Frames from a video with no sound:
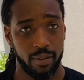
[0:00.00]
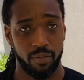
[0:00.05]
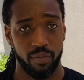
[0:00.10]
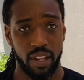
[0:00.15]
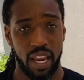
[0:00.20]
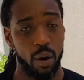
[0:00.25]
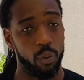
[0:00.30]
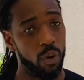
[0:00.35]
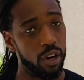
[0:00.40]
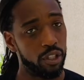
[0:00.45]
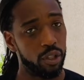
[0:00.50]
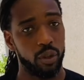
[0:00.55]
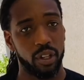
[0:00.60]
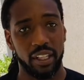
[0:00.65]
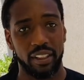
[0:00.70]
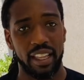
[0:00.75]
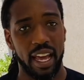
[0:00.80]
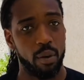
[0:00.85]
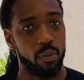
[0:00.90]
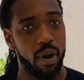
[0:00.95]
And once you
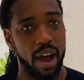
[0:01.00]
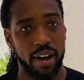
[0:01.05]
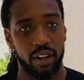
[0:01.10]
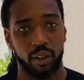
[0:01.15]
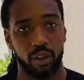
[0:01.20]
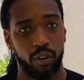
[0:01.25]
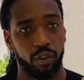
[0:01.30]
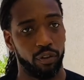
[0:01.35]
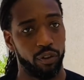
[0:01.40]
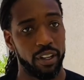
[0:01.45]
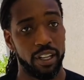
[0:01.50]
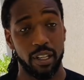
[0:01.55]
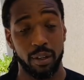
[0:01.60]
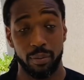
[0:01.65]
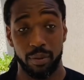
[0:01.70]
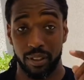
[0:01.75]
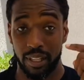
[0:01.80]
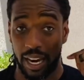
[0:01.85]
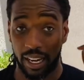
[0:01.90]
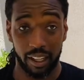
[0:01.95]
get that radical freedom
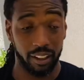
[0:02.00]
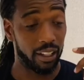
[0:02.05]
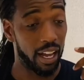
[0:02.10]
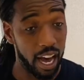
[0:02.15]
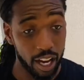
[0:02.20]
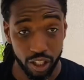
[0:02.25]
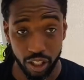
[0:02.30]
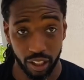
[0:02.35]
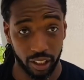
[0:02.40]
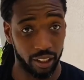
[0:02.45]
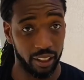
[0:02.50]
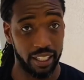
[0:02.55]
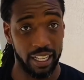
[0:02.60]
psychologically,